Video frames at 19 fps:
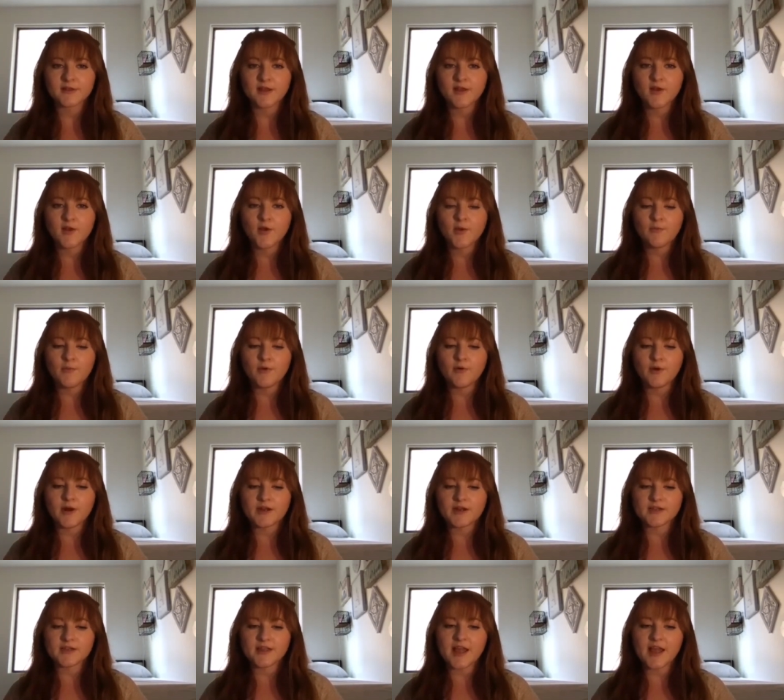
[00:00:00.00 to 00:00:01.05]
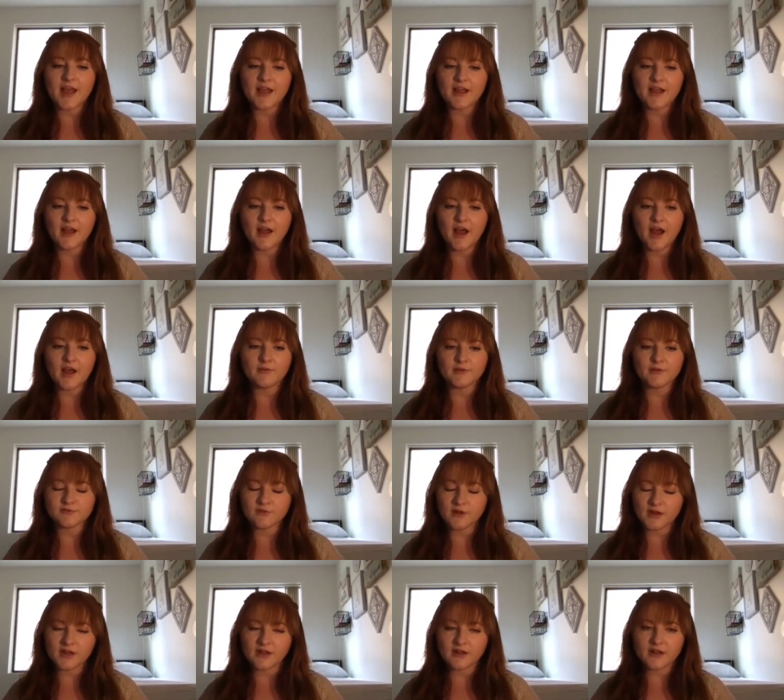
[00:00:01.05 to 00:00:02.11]
But when I did that, I was
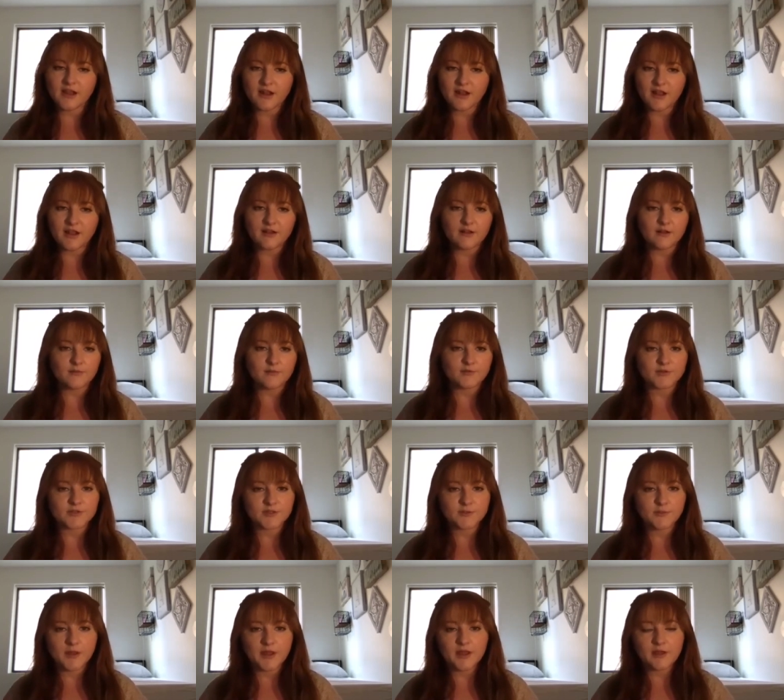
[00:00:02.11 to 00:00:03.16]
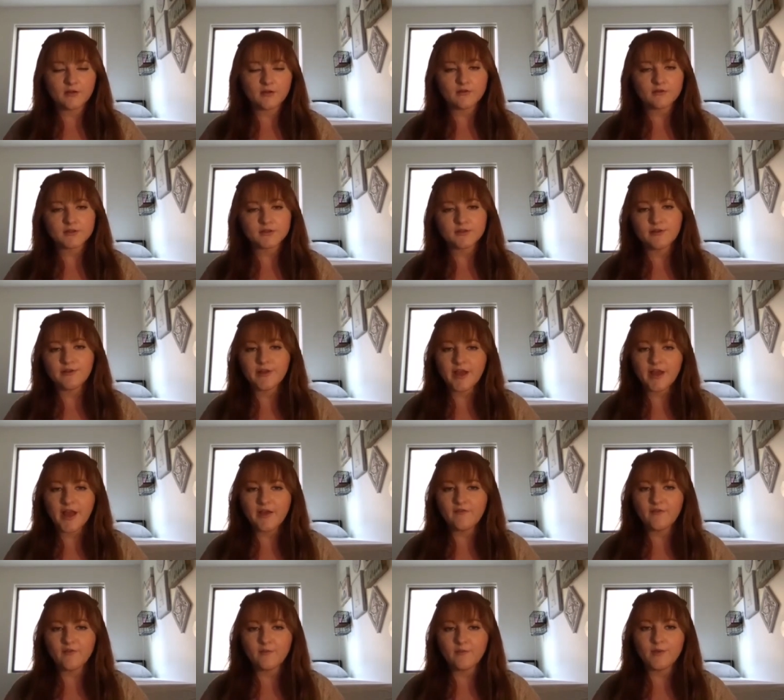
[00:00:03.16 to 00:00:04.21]
running and I ended up twisting my ankle. So I
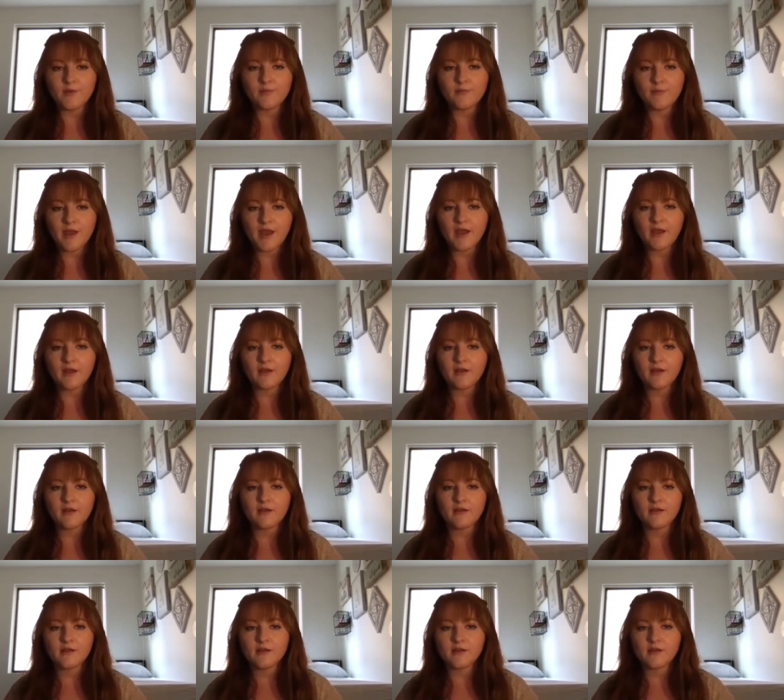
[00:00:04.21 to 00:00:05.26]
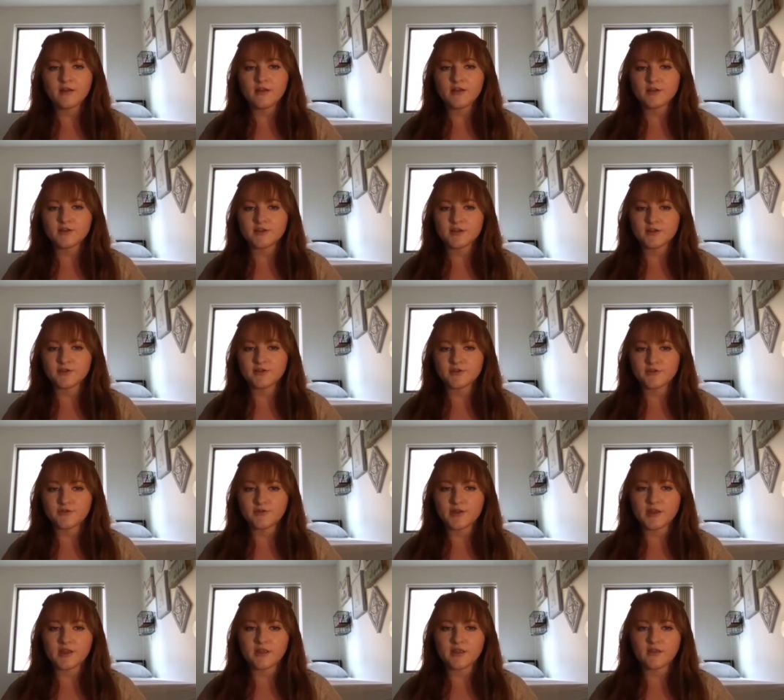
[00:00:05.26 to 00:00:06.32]
haven't been back to
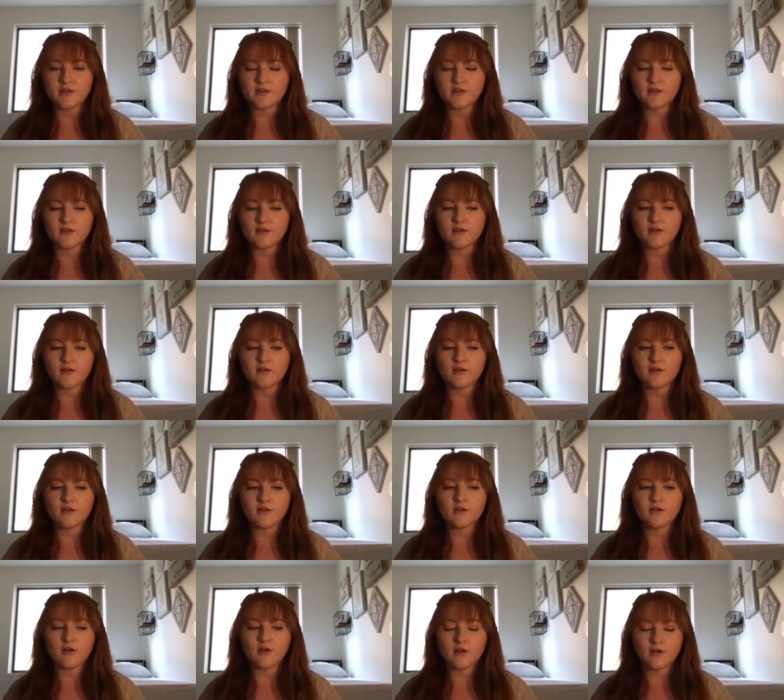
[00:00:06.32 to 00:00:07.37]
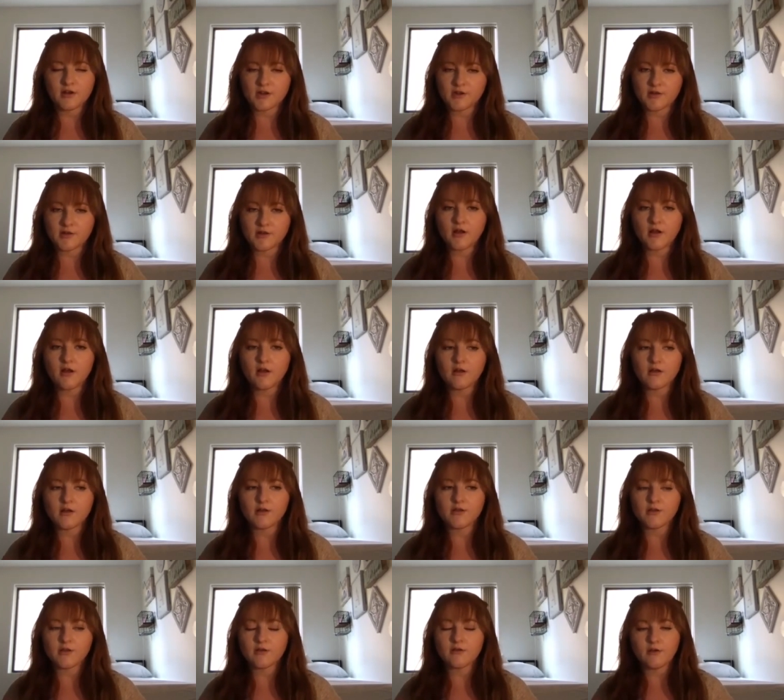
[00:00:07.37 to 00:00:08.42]
doing cardio at all,
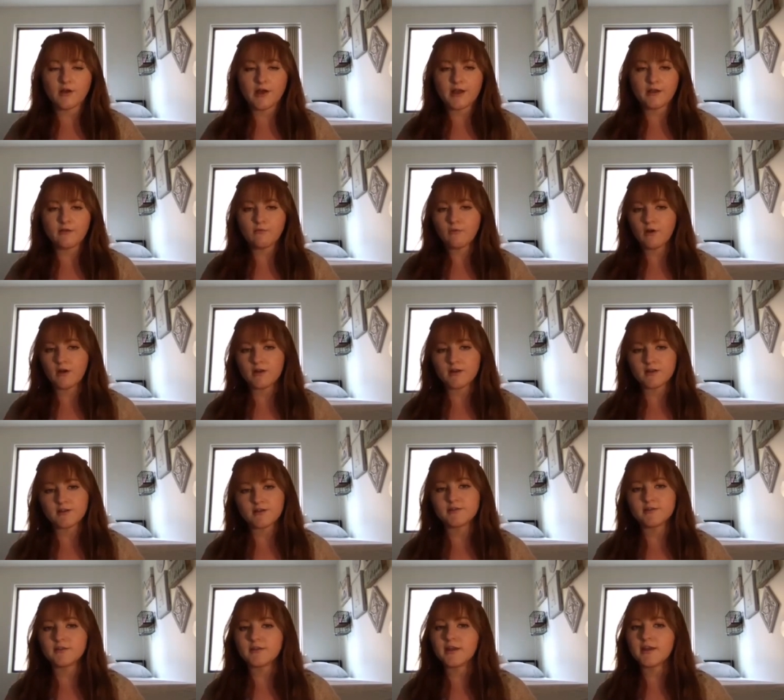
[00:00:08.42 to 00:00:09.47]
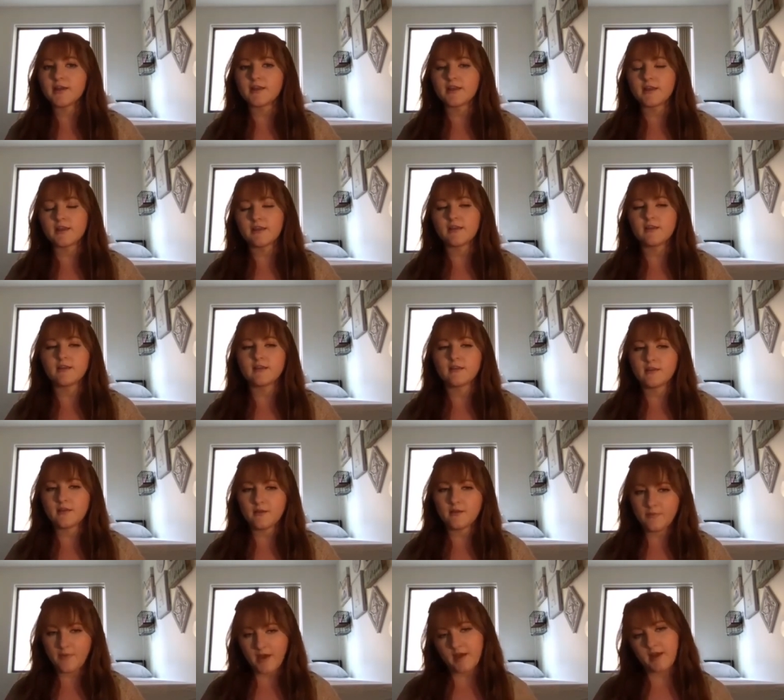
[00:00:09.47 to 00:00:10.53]
although I want to like get
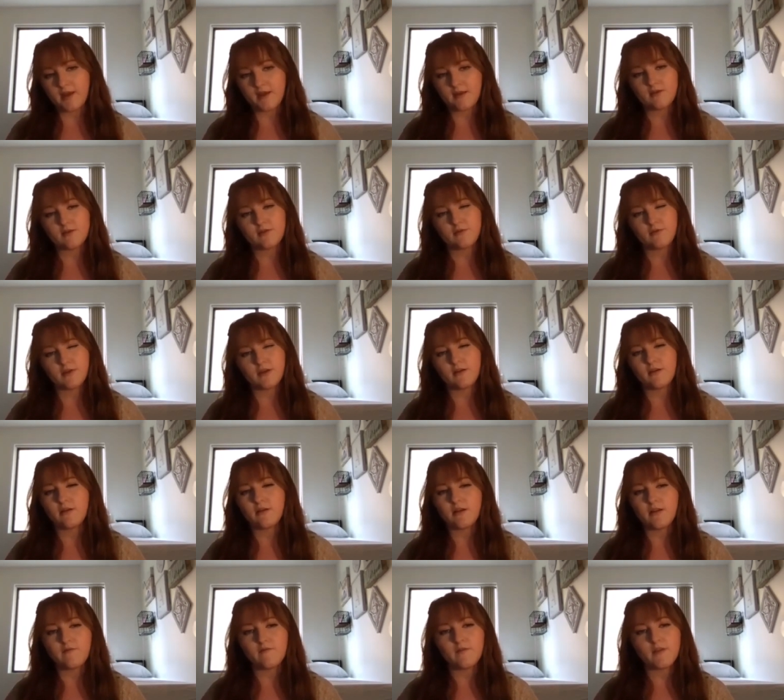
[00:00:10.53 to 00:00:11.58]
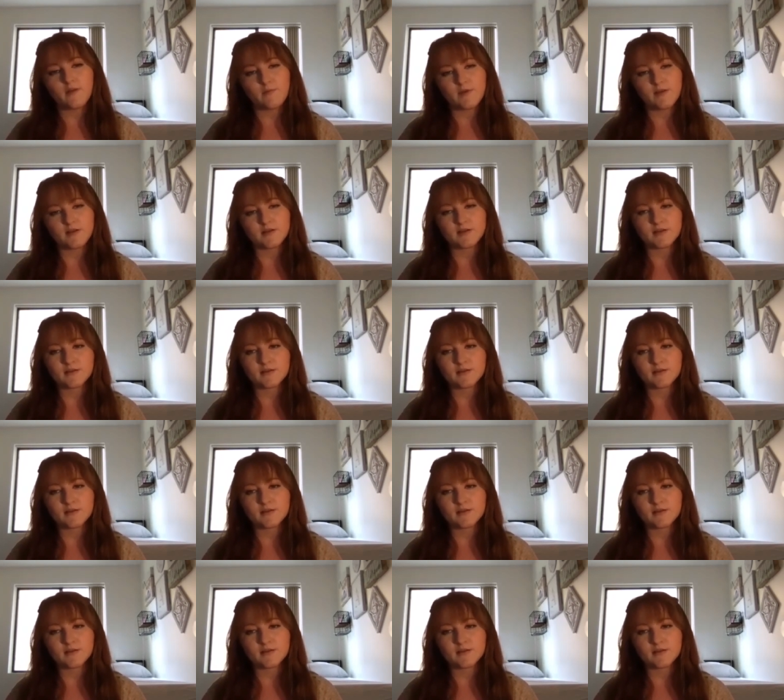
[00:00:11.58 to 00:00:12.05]
back into it, if that makes sense.